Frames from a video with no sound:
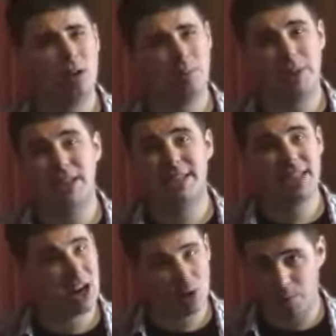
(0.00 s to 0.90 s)
it be
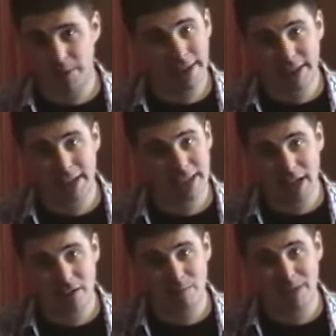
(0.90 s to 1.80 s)
terribly cliche
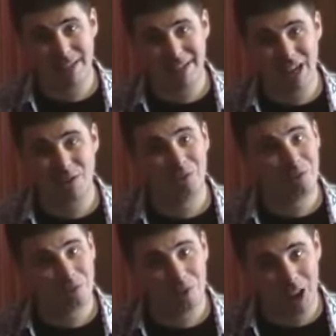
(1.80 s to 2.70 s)
of me to say
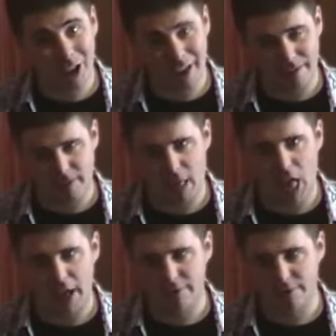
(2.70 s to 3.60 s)
Fly, fly,
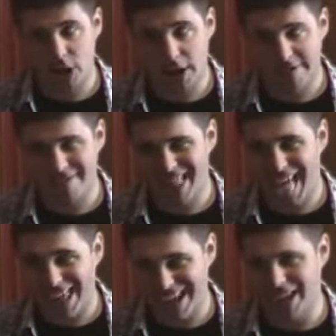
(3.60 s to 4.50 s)
fly,
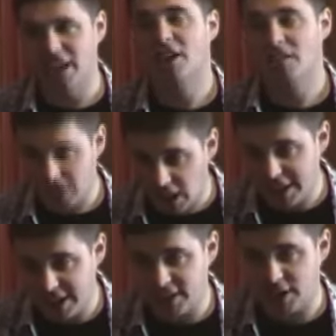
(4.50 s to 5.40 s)
flying,
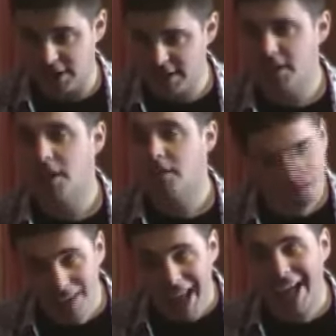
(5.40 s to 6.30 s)
flying tonight.
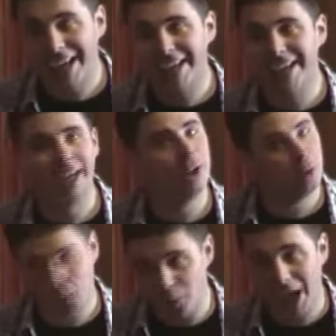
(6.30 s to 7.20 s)
Flying
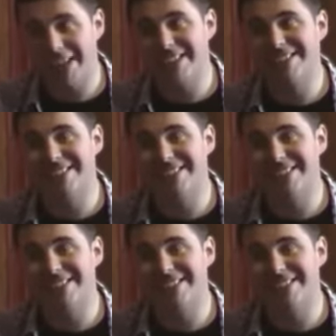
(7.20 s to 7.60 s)
tonight!